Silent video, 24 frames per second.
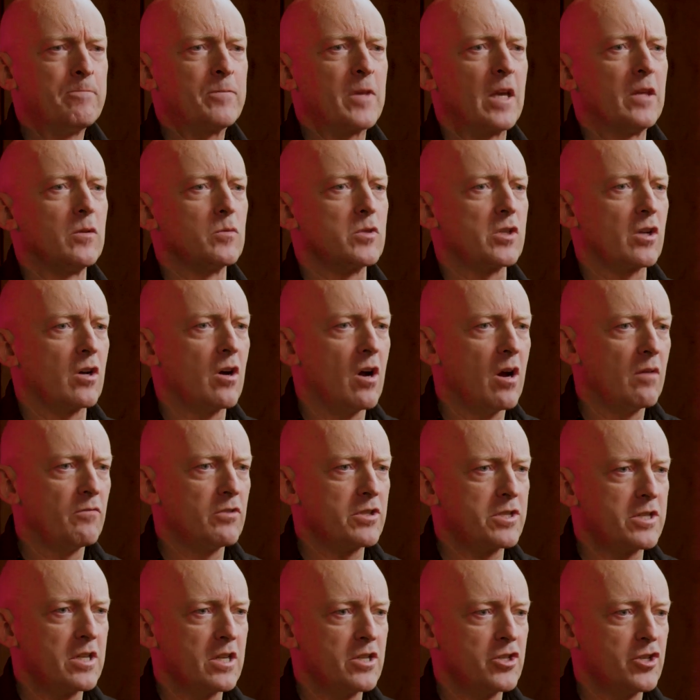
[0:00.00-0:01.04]
and there was a
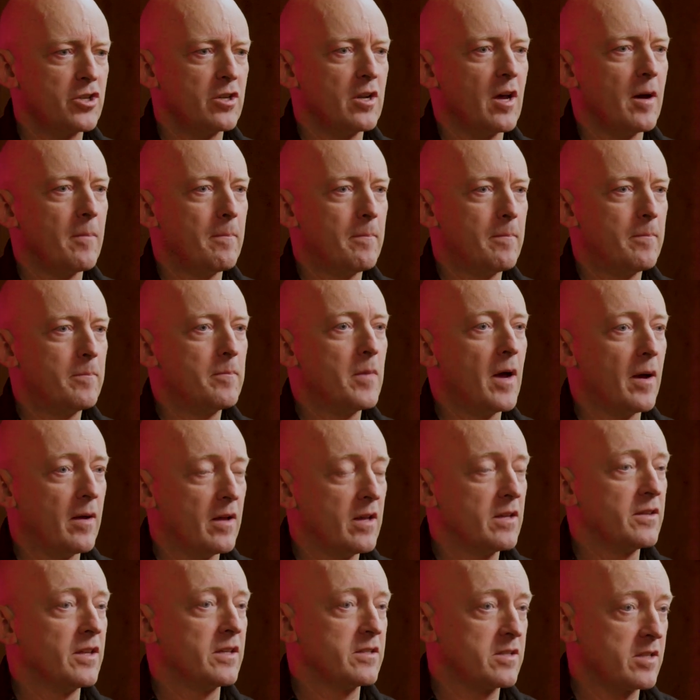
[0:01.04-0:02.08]
conversation
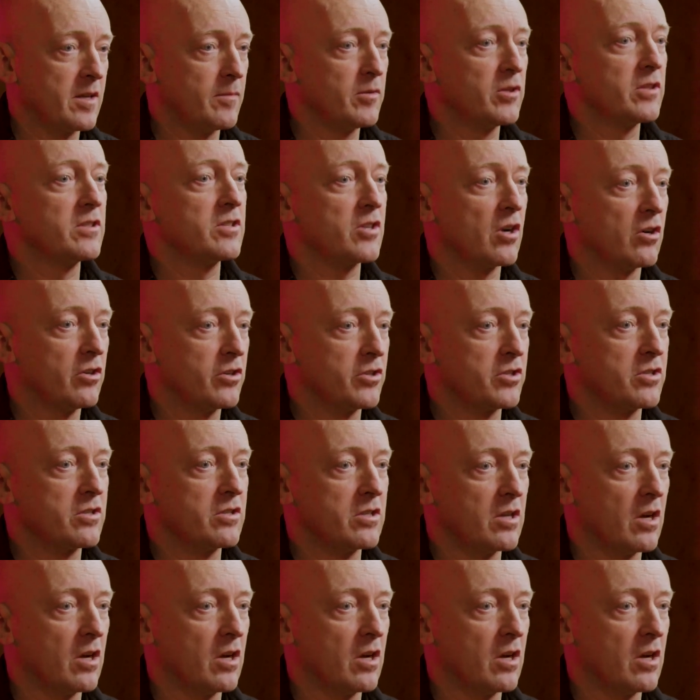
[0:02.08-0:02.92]
that some of these artists,